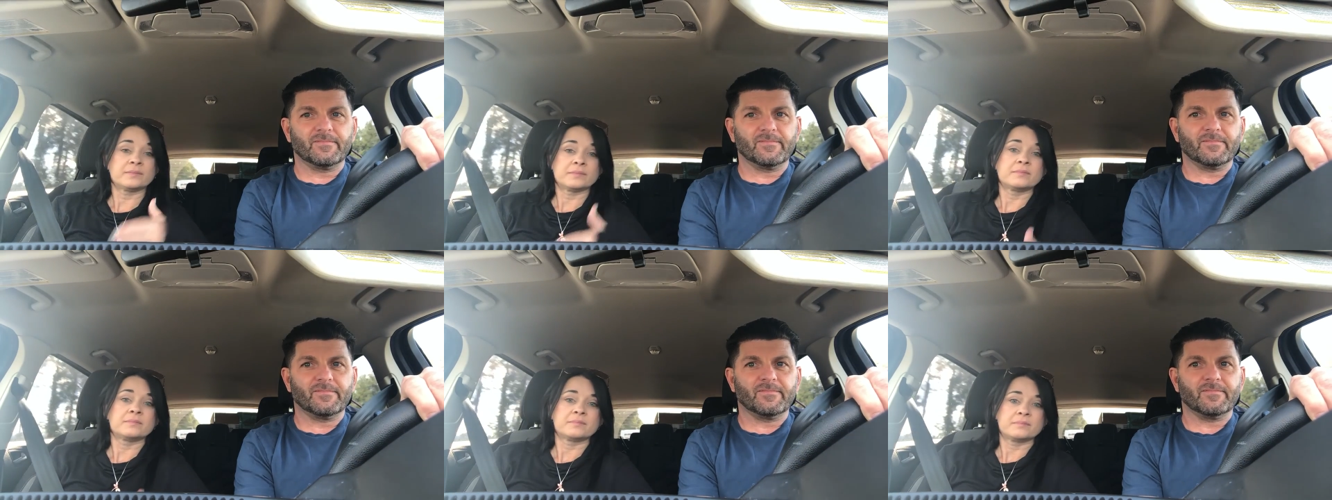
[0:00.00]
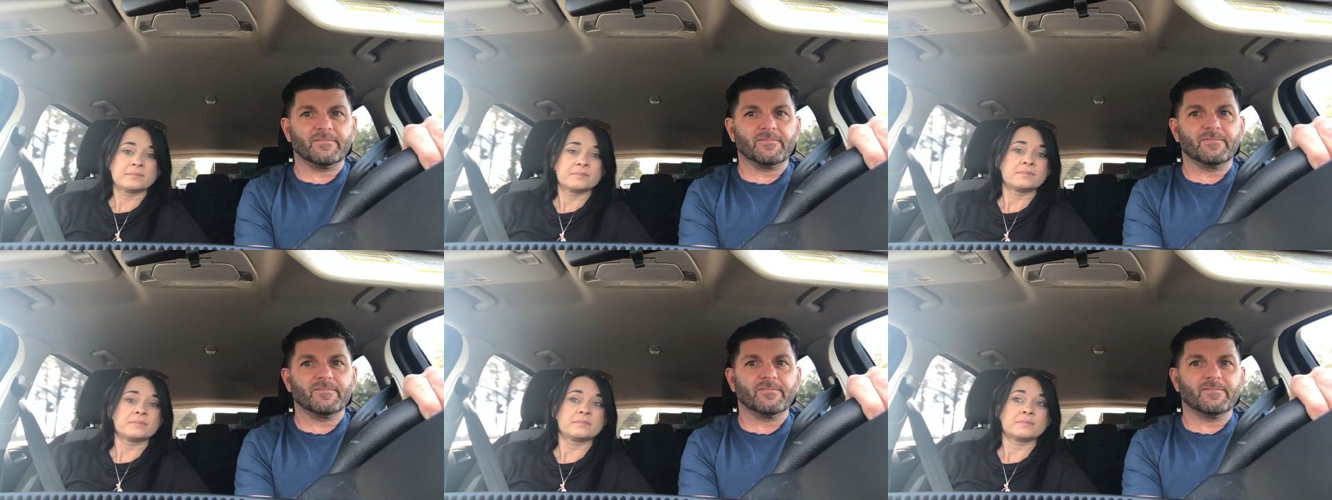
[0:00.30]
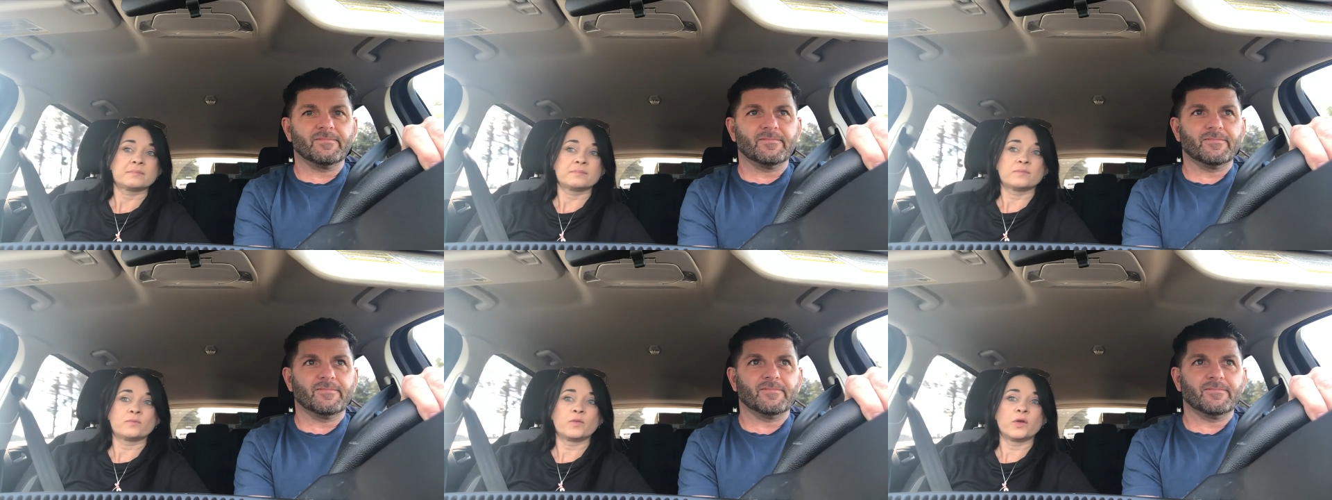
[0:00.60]
Speaker 1: that
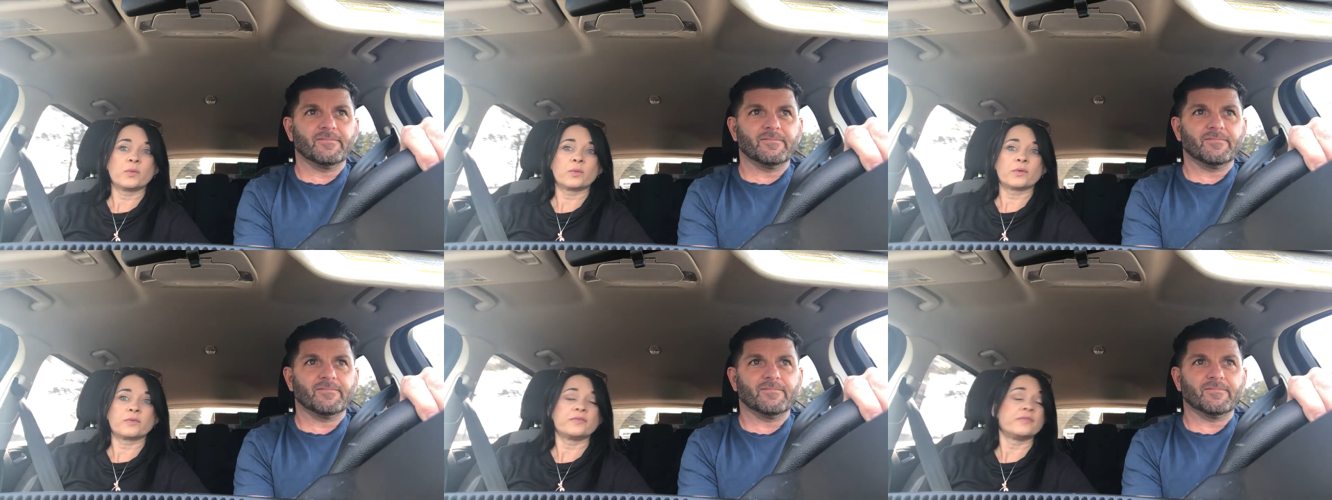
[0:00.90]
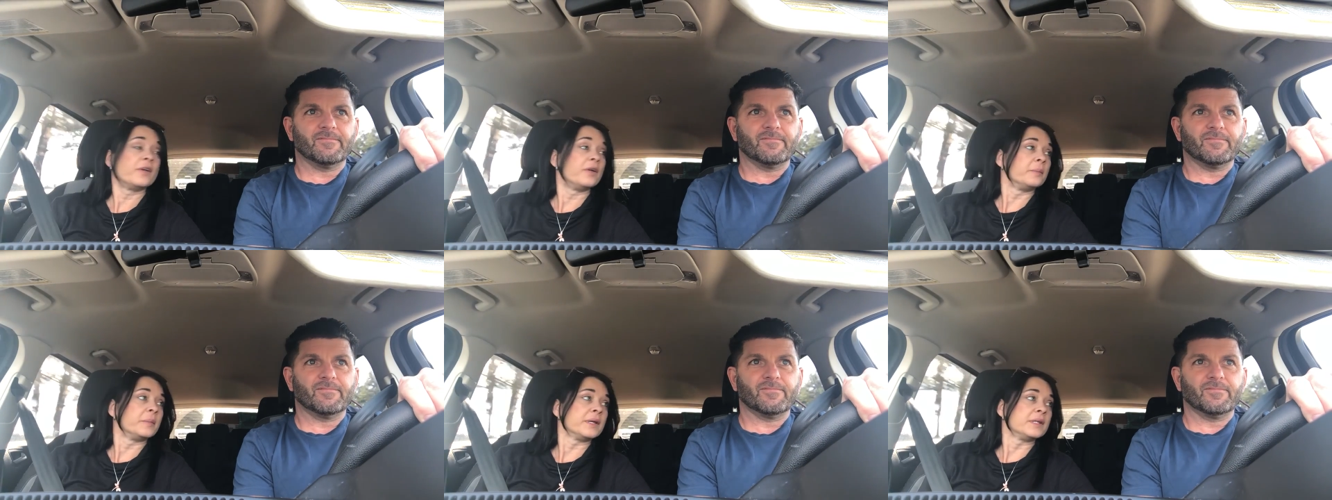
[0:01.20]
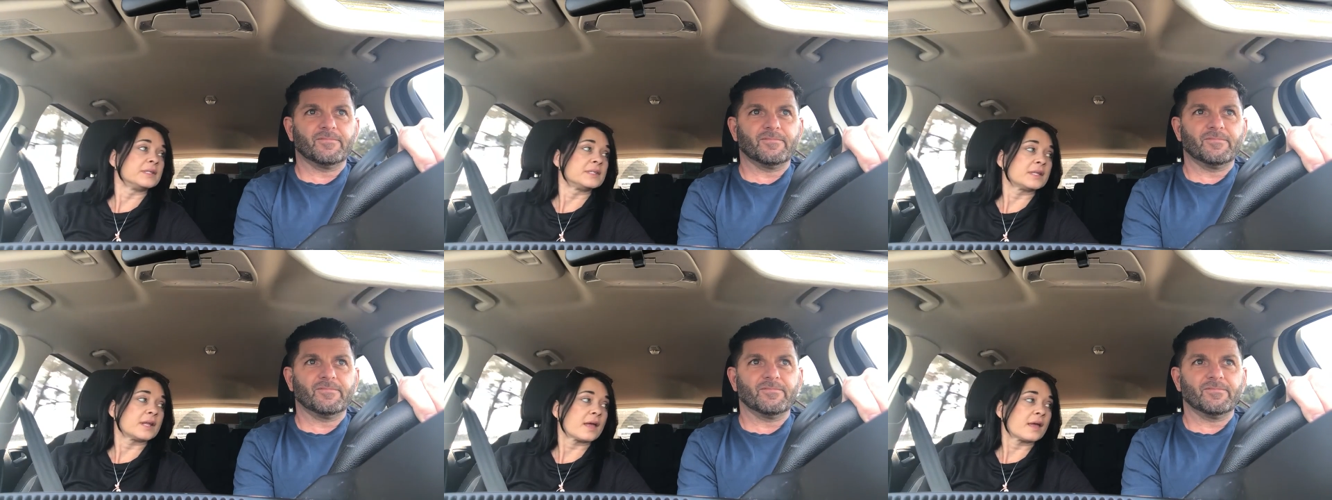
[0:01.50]
we were
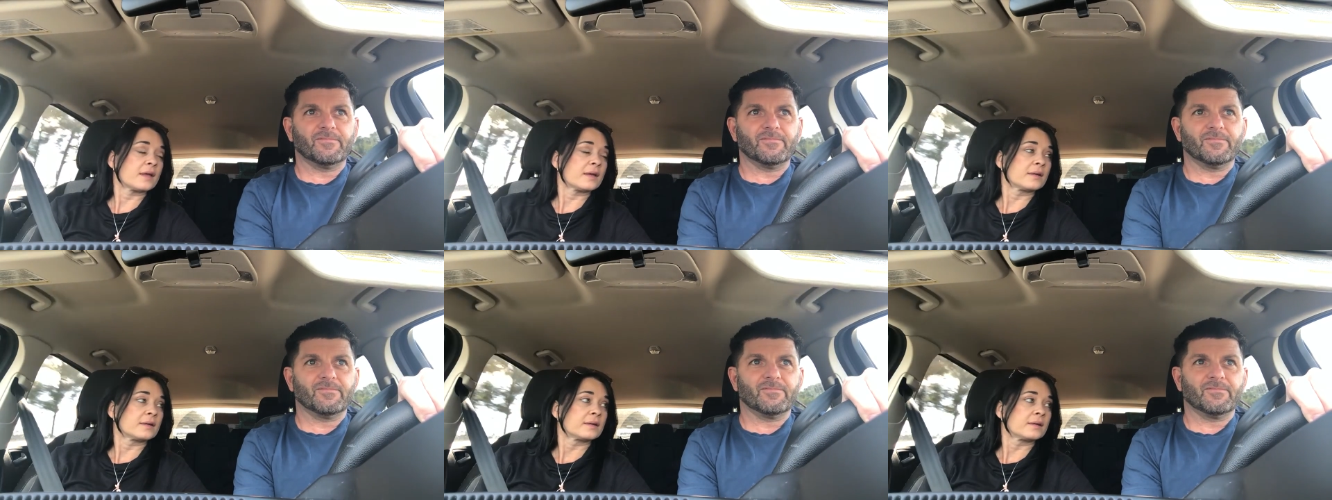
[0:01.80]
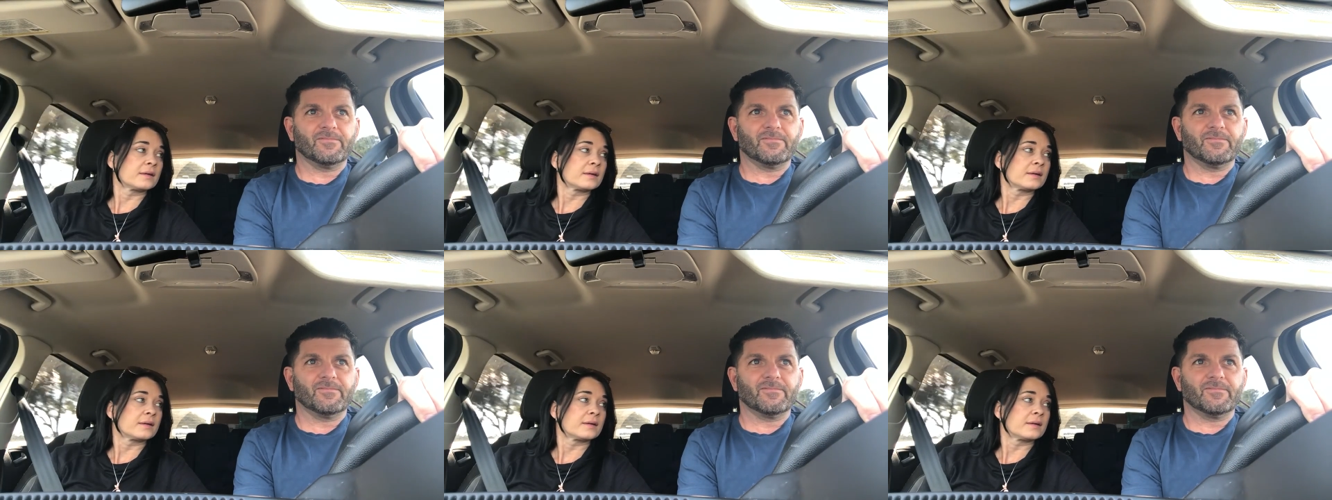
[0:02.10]
filming today.